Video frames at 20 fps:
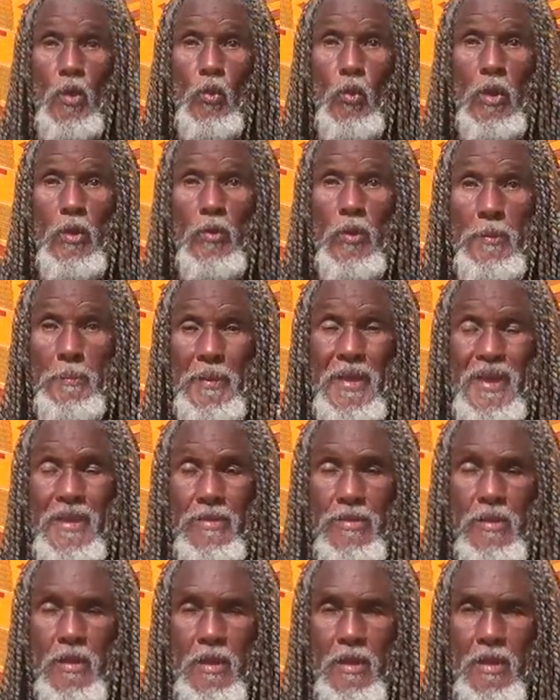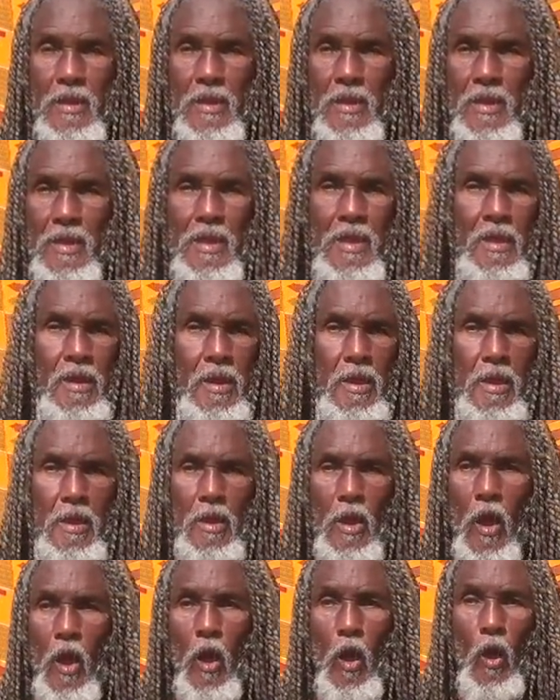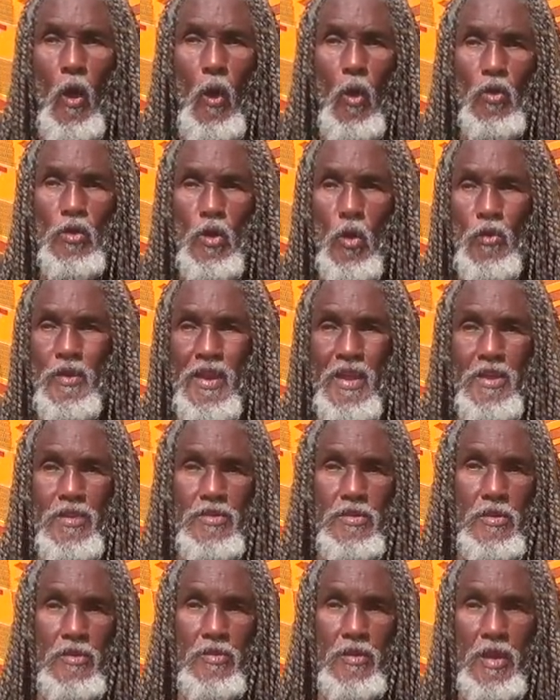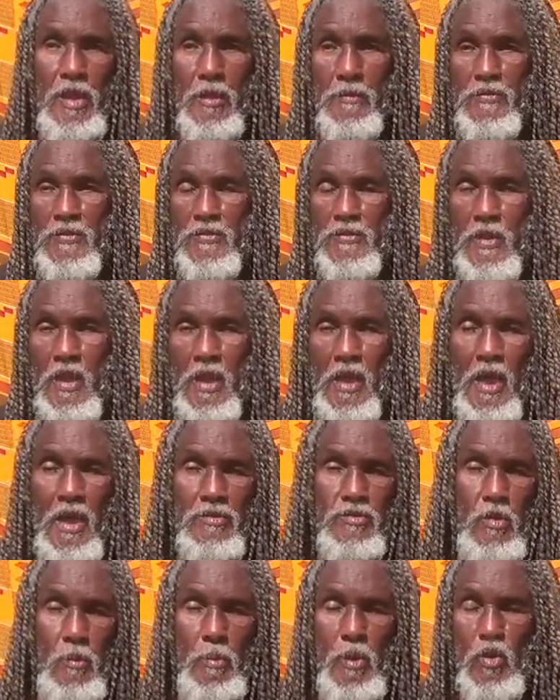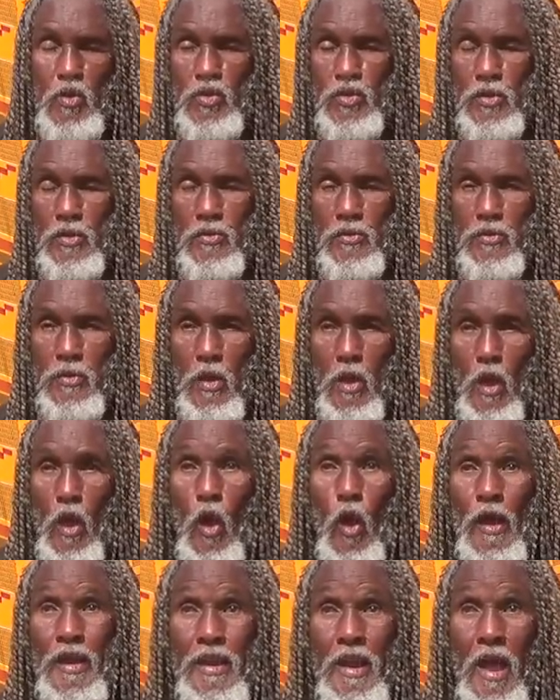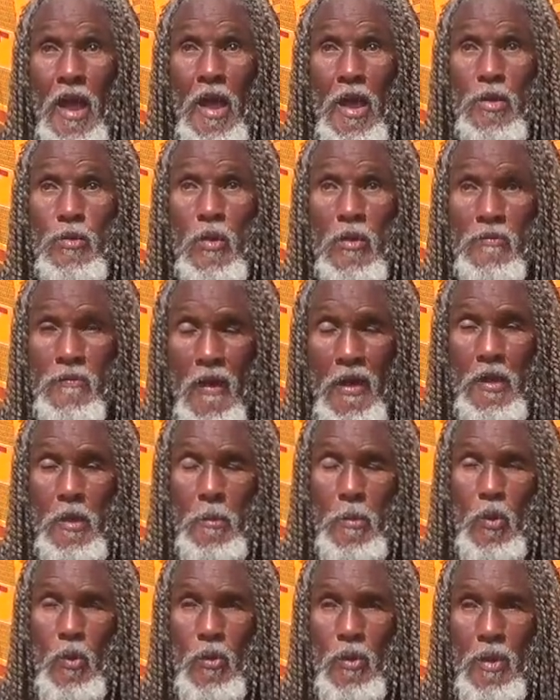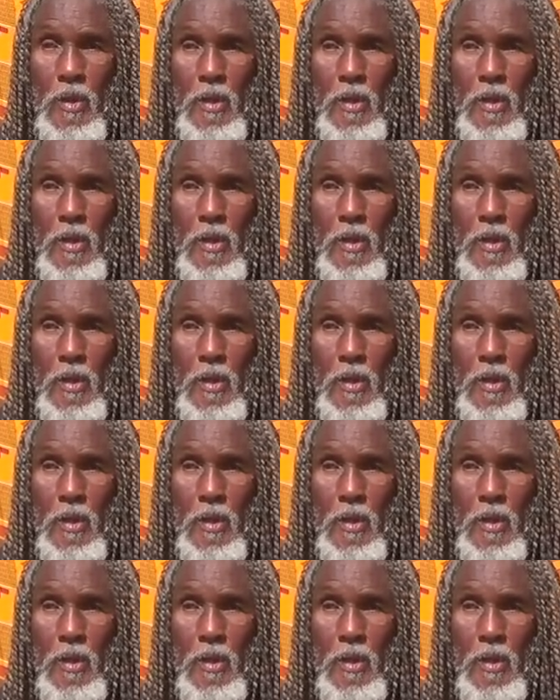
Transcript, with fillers: We repeat, any and all donations, gifts, and contributions are non-refundable